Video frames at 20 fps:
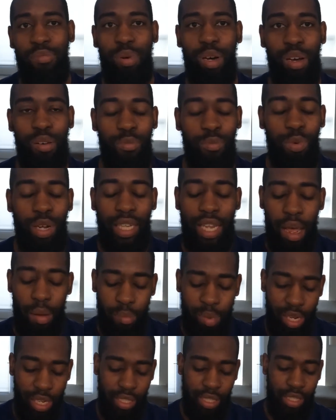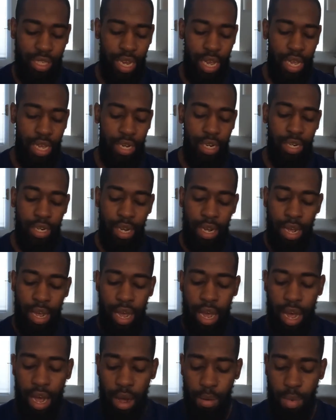But with that being said,
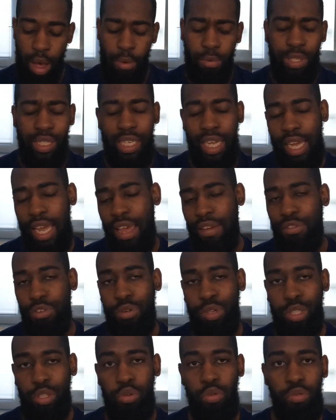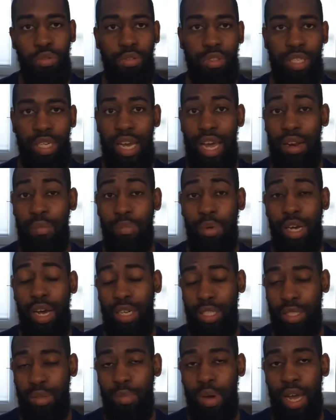I wish they gave you a tool to kind of
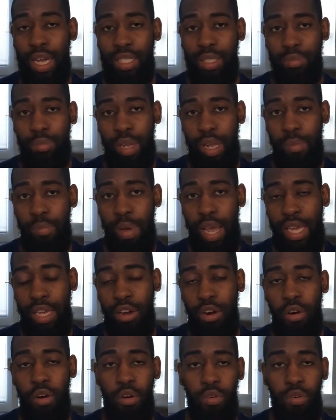customize and make your